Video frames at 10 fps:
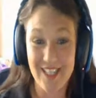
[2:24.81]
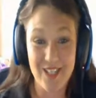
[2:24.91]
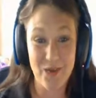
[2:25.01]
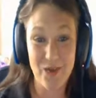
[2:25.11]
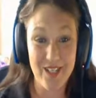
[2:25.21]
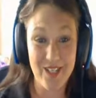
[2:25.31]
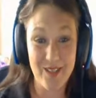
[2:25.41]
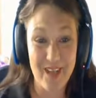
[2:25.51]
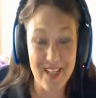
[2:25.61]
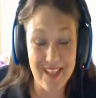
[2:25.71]
doesn't want to
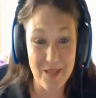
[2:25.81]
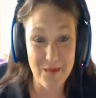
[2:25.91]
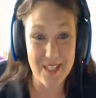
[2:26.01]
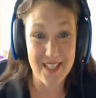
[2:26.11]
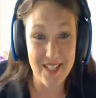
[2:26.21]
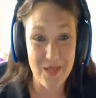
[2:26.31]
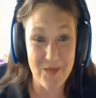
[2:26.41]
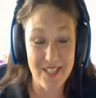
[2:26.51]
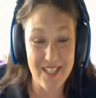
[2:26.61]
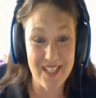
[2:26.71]
do anything but sleep
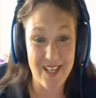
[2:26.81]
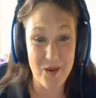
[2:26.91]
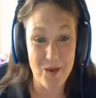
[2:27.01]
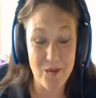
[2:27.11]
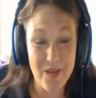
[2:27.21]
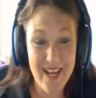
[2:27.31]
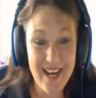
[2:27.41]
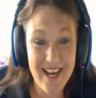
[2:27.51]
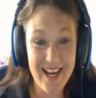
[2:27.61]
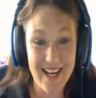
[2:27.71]
when she's at home.
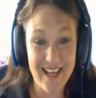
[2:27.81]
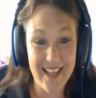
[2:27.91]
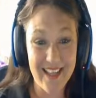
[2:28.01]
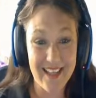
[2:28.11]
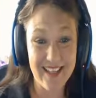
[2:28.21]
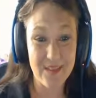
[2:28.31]
And